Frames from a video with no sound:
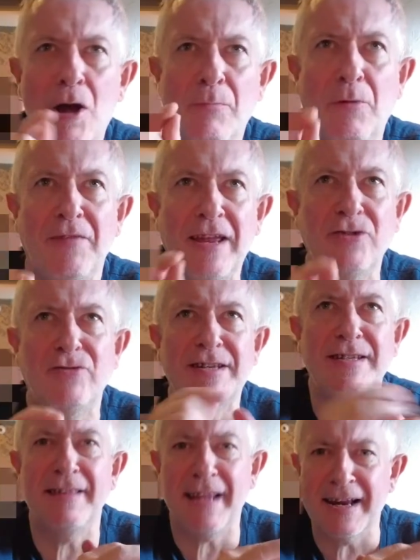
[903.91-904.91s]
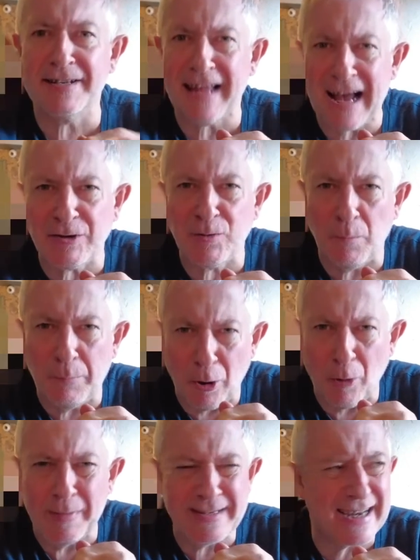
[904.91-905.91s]
But the interesting thing is the actual
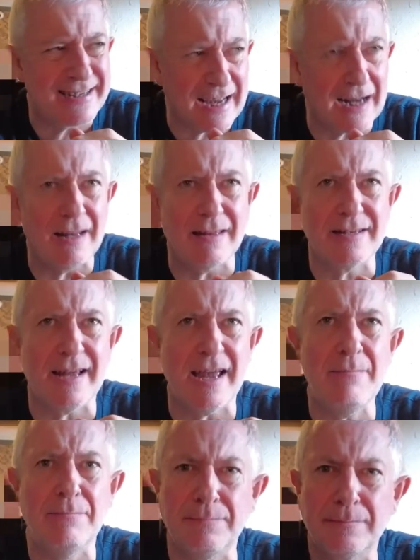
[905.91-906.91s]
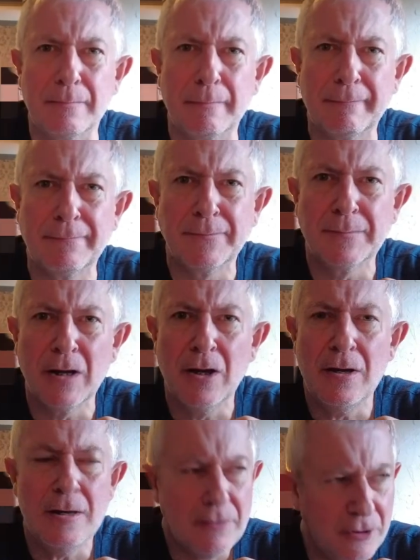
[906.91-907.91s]
pub is exactly the same.
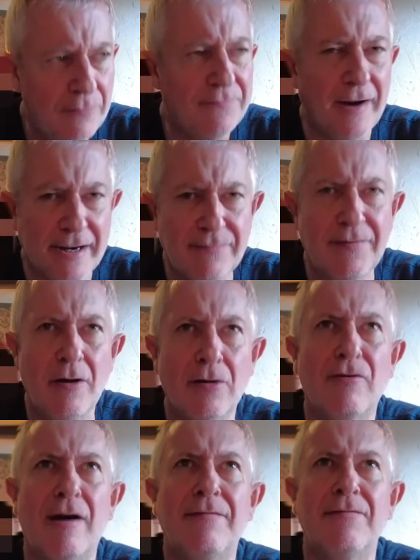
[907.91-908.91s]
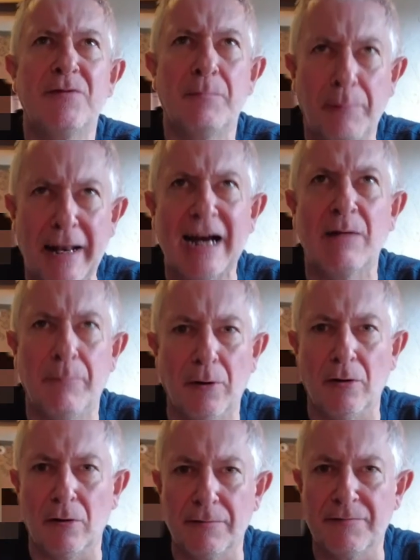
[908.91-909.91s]
You find a photograph of the Black
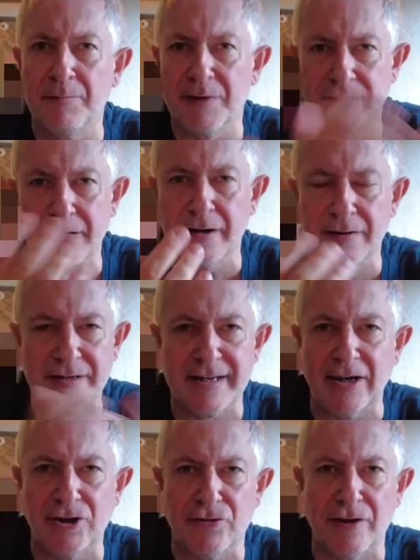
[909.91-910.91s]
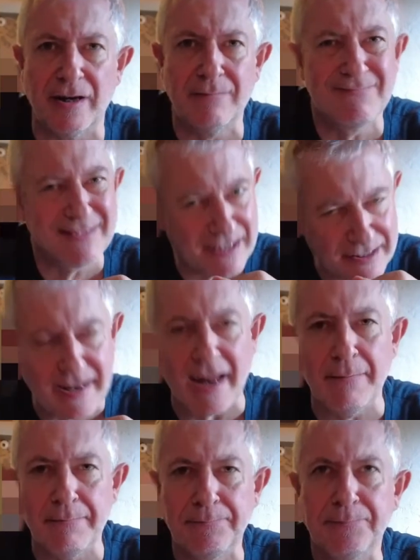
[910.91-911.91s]
Bull from the turn of the century, it's the
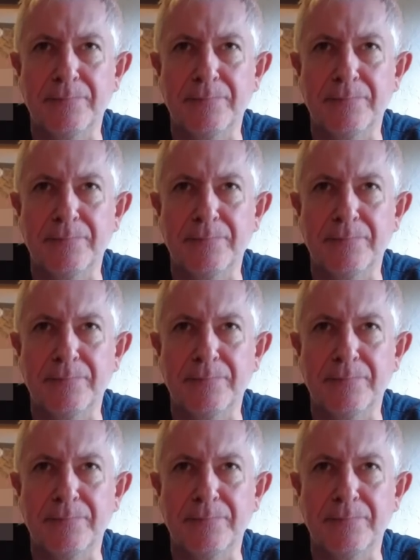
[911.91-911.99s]
same.